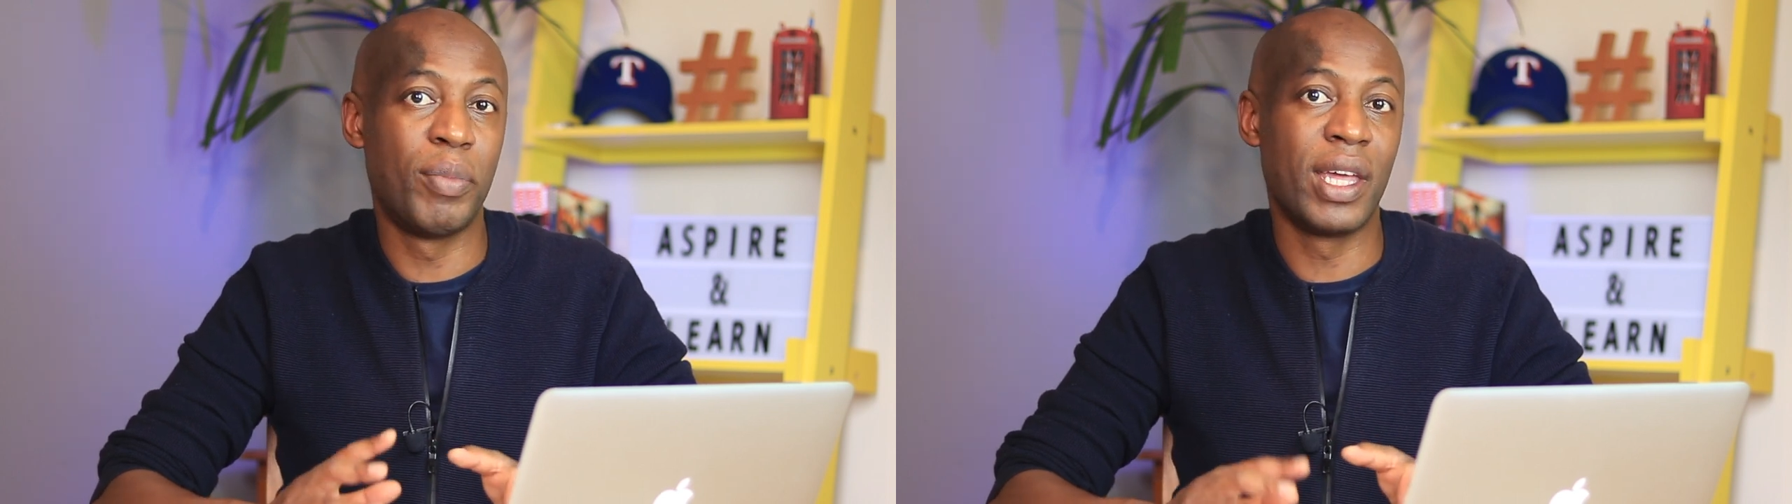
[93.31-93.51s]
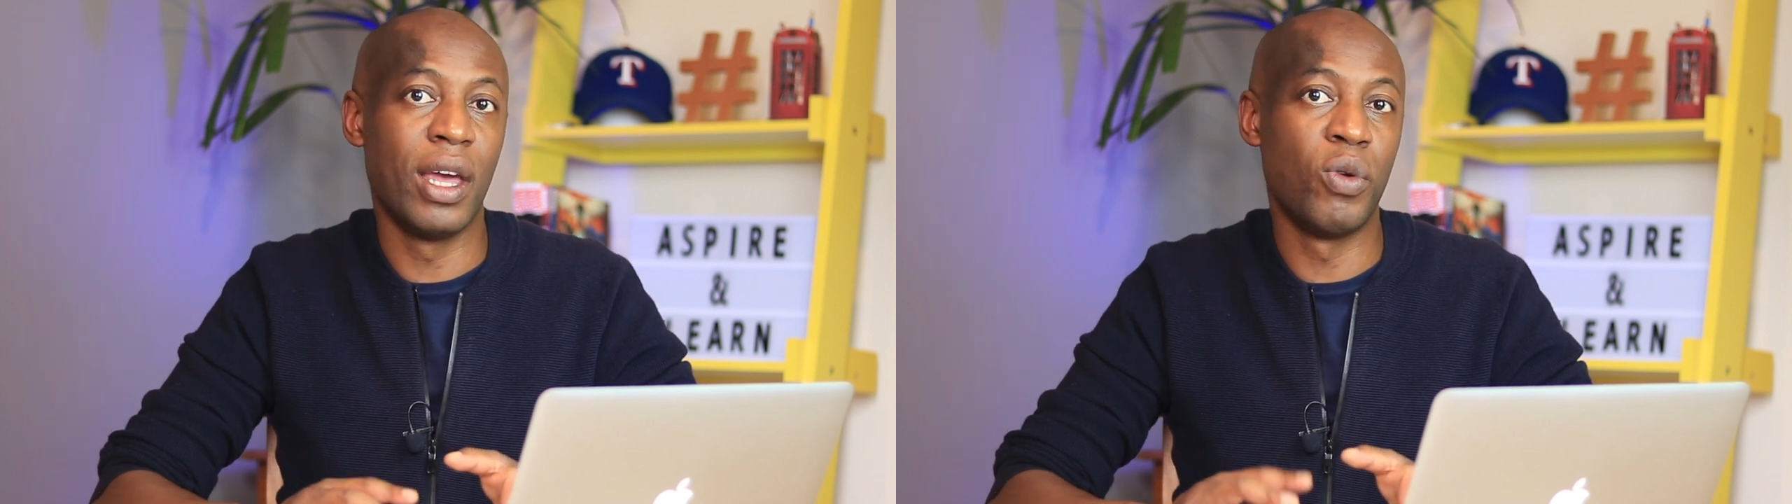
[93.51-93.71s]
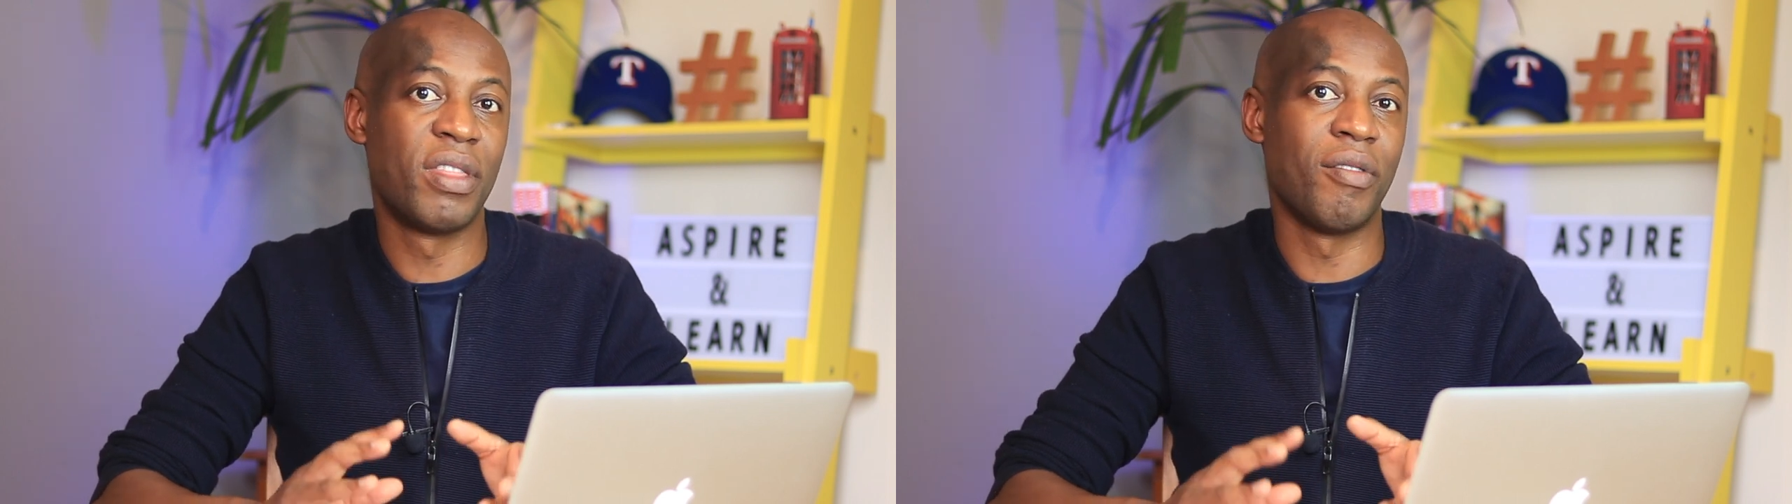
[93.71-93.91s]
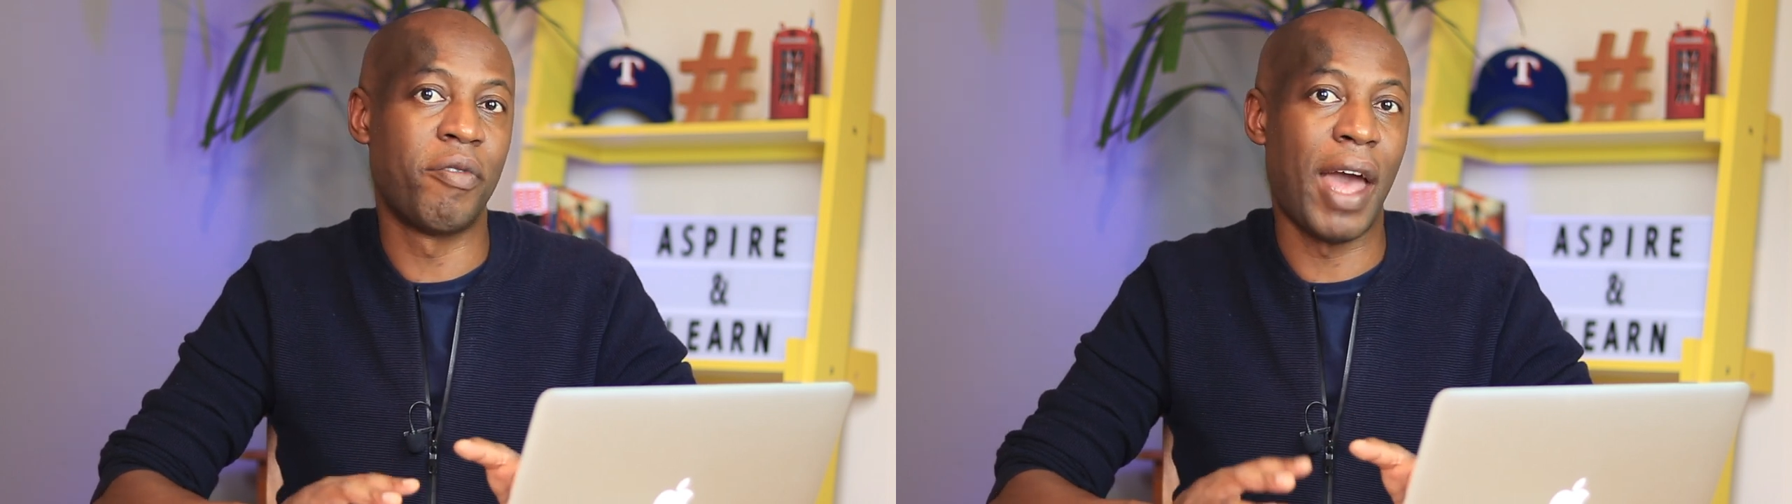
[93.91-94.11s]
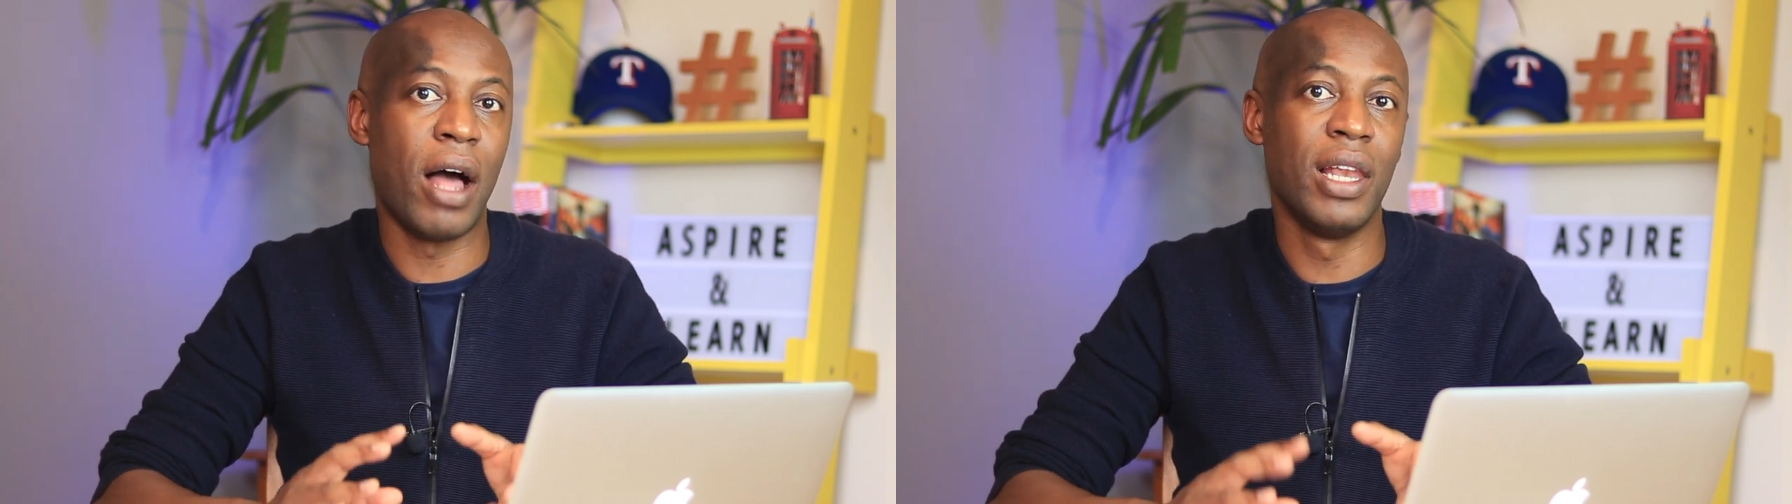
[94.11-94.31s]
begin with a
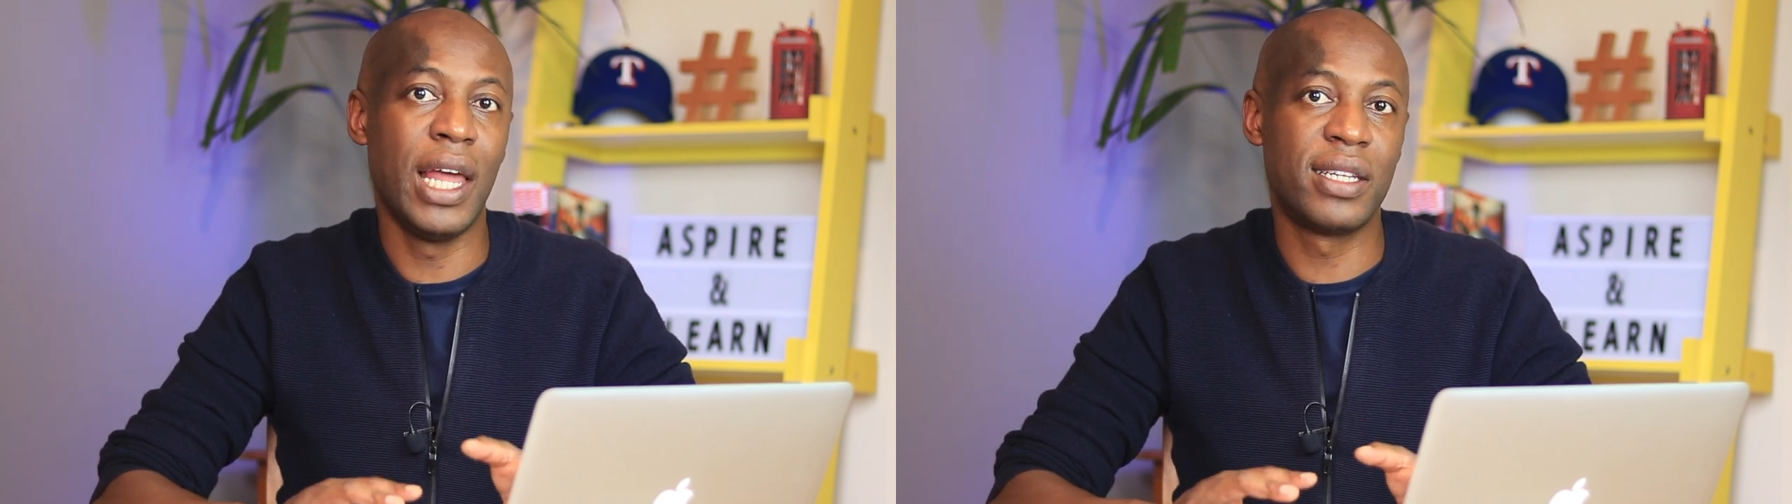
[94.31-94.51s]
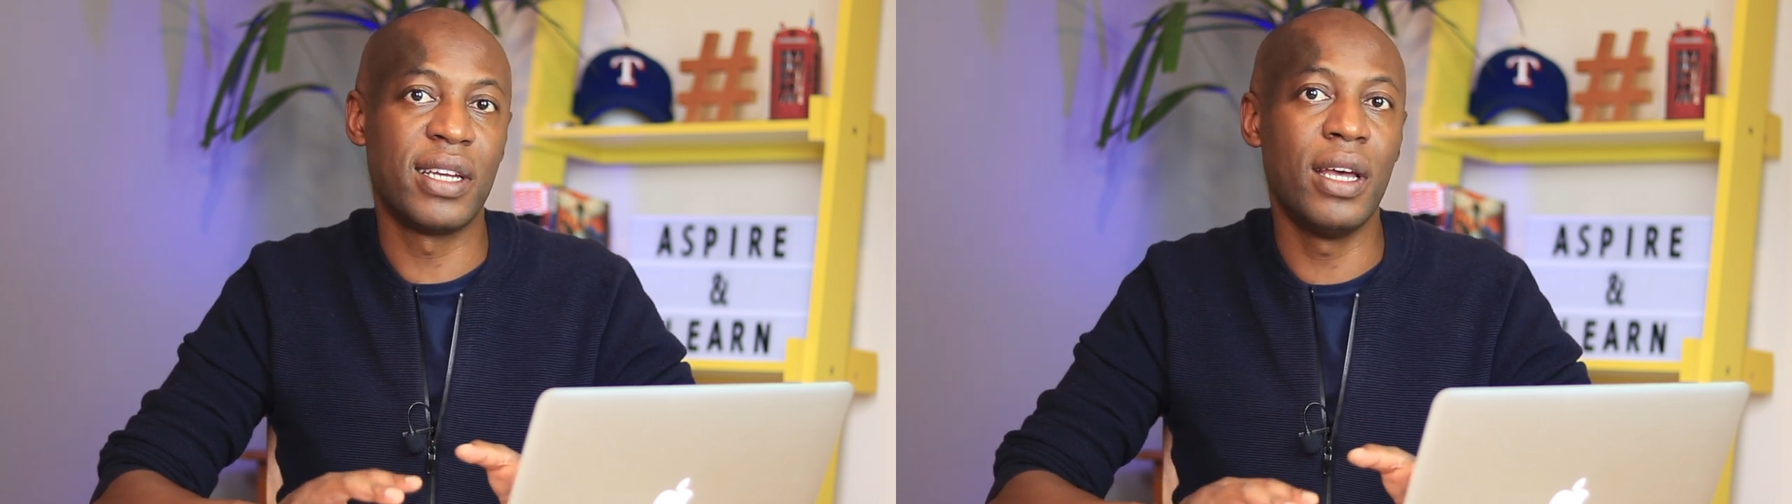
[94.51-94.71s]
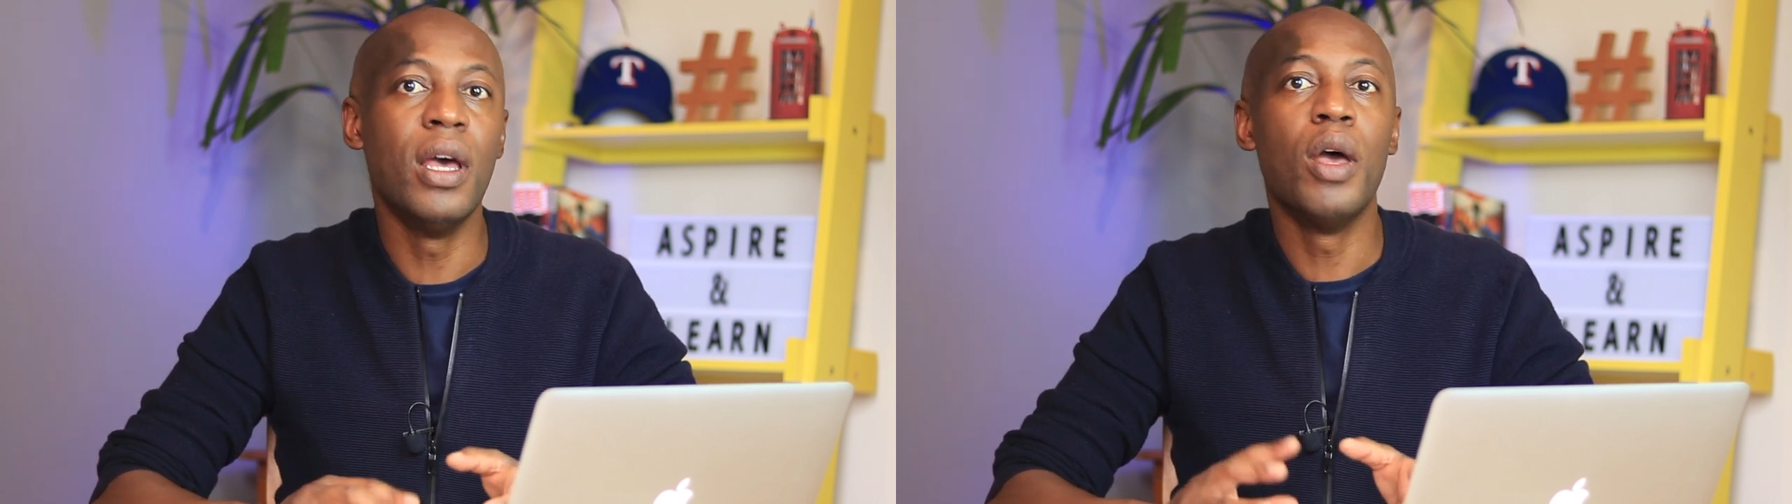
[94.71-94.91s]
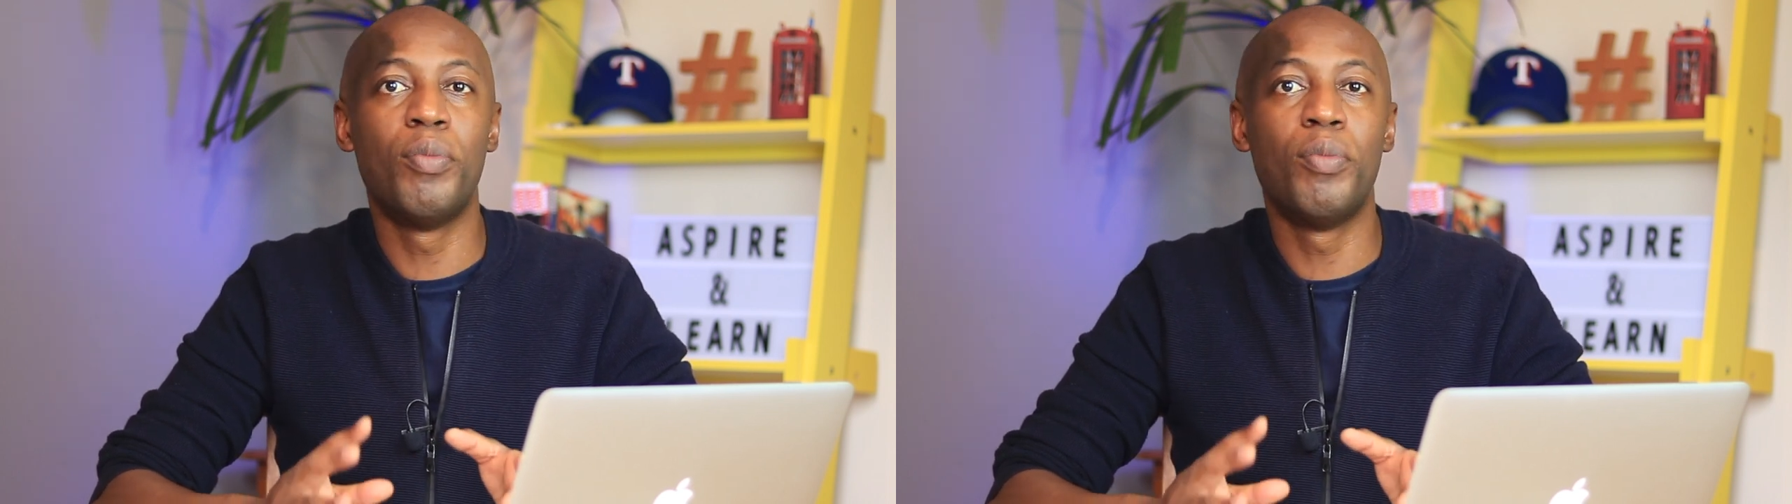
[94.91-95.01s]
vowel letter